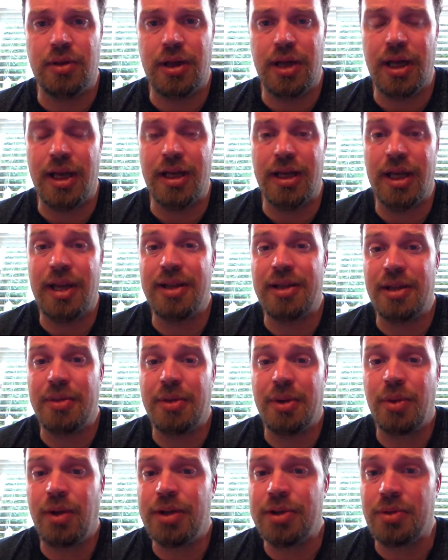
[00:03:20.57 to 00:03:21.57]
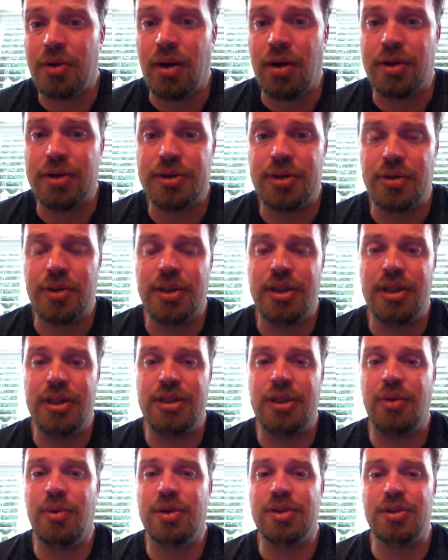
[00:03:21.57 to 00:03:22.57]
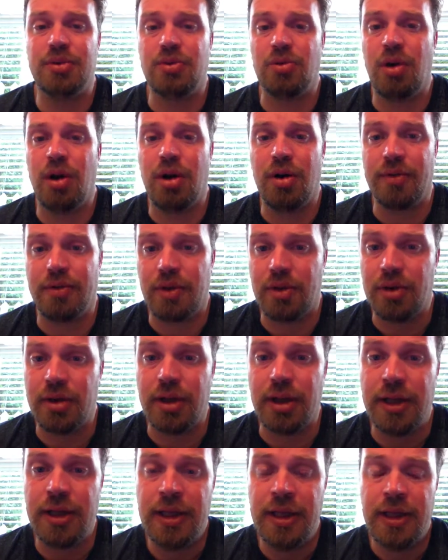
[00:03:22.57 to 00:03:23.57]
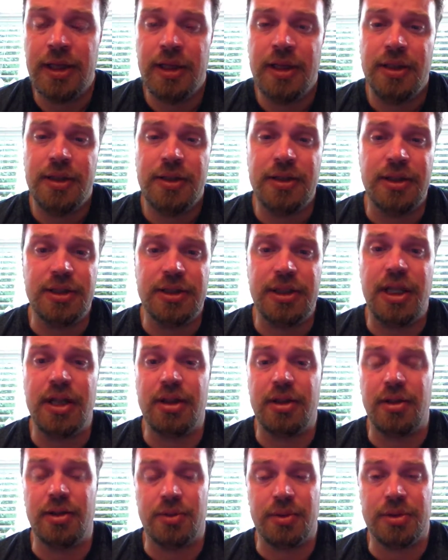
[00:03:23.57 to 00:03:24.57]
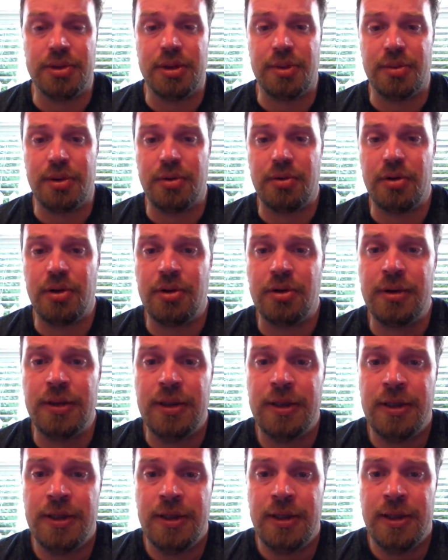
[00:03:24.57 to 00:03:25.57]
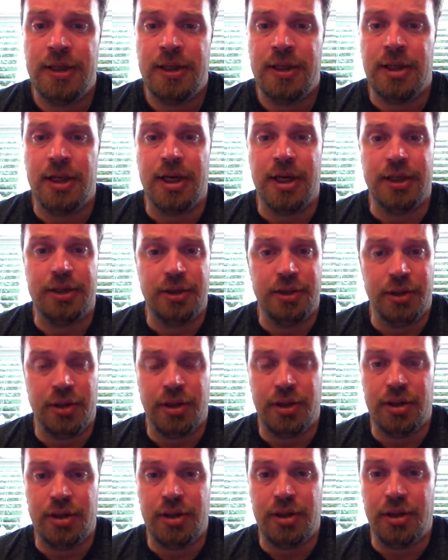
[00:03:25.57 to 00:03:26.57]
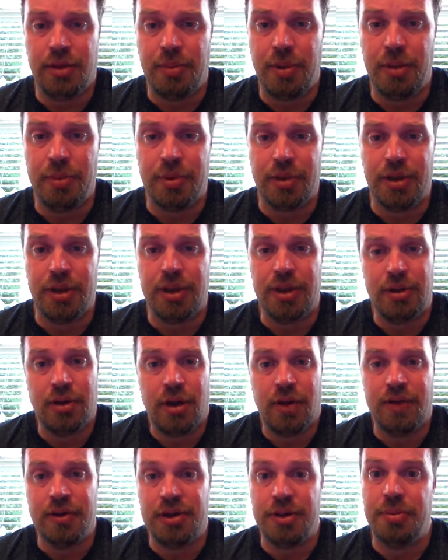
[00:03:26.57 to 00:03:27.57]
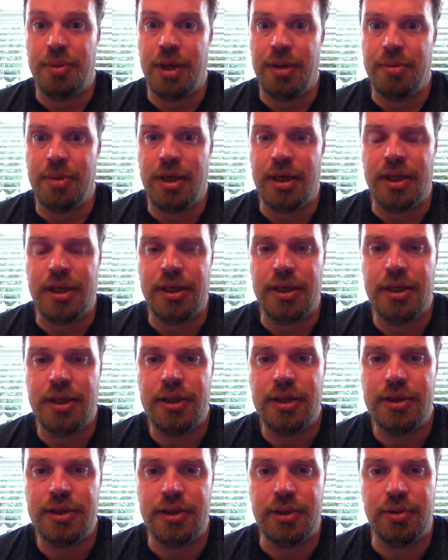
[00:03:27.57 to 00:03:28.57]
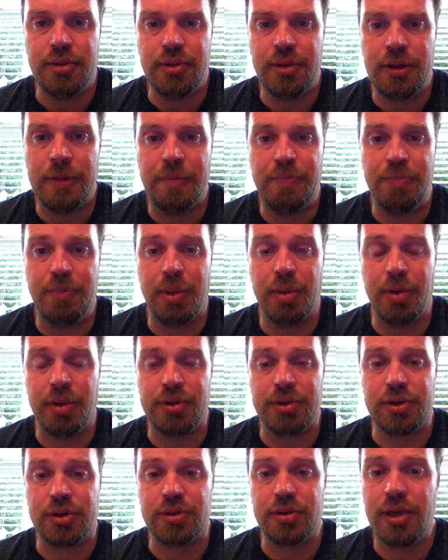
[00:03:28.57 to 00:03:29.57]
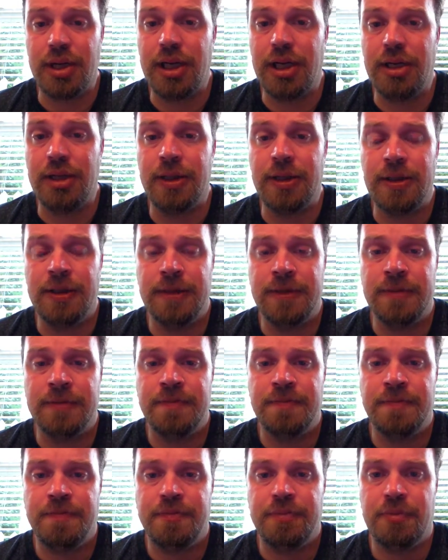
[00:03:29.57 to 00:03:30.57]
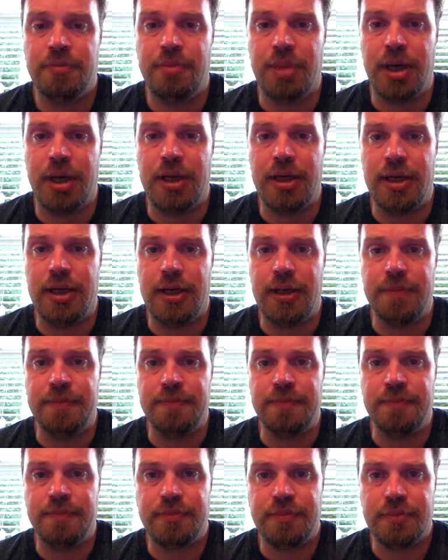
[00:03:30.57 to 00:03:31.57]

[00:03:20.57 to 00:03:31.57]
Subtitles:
and something was wrong. So it wasn't wrong of her to say that there was something wrong to the people that obviously pay money to be personal trained, but I